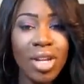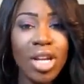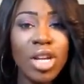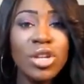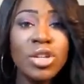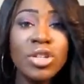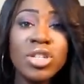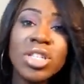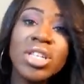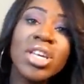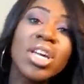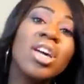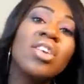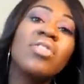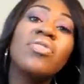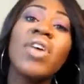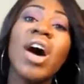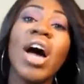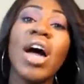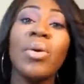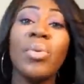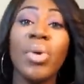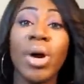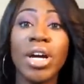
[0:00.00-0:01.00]
Usually if
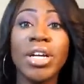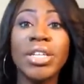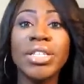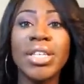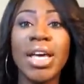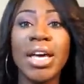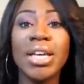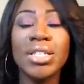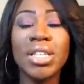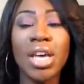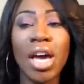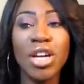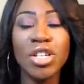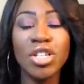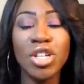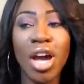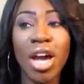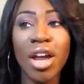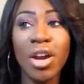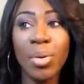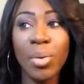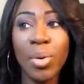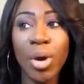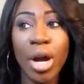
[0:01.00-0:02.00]
I wear scents, I
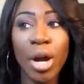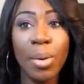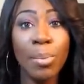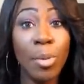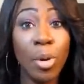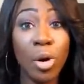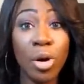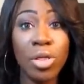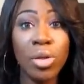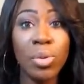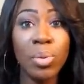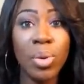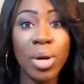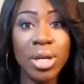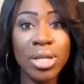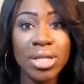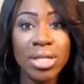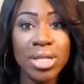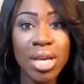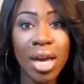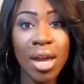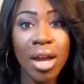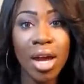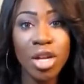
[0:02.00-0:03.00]
try to wear more than one
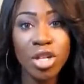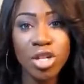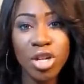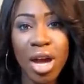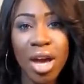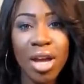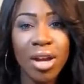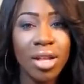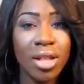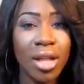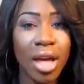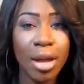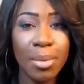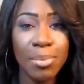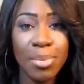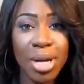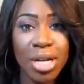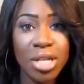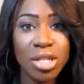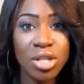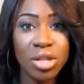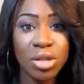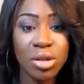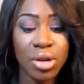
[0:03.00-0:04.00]
scent. I try to like
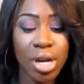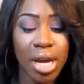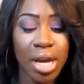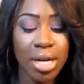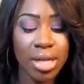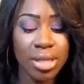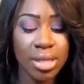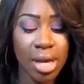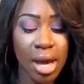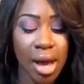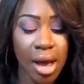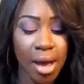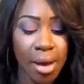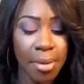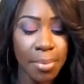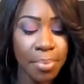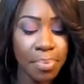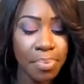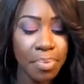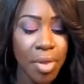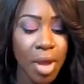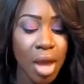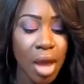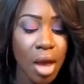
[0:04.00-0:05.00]
mix three at a time.